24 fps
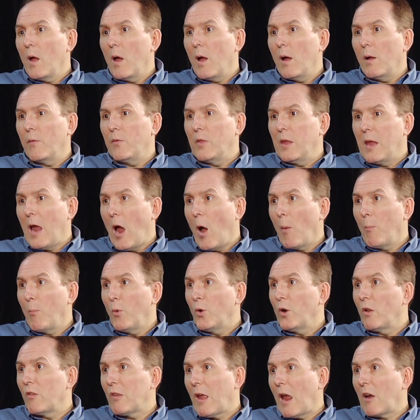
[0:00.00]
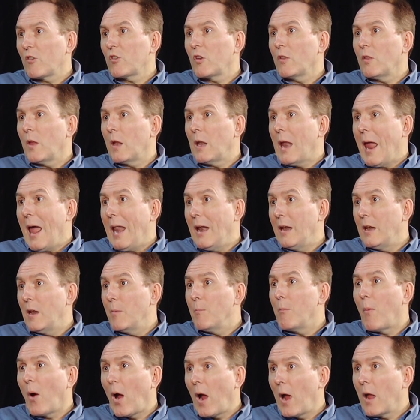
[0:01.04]
uh, the output is actually then
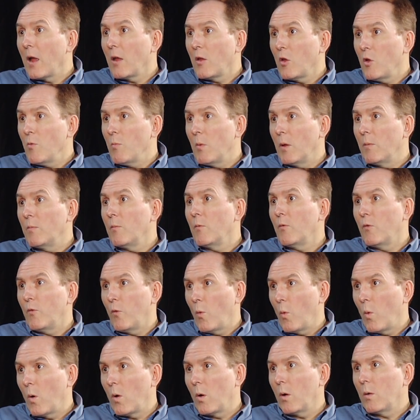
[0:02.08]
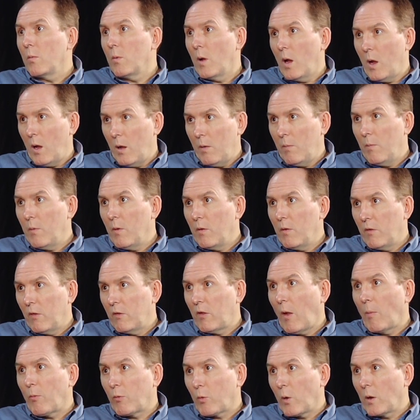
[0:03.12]
edited by a human for uh,
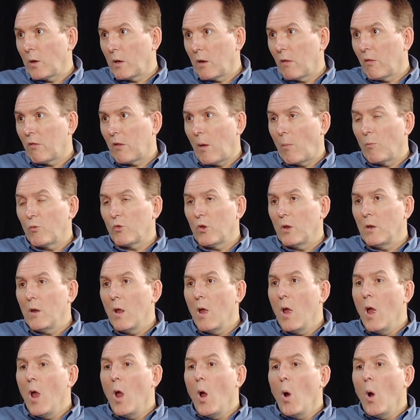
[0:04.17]
subsequent consumption,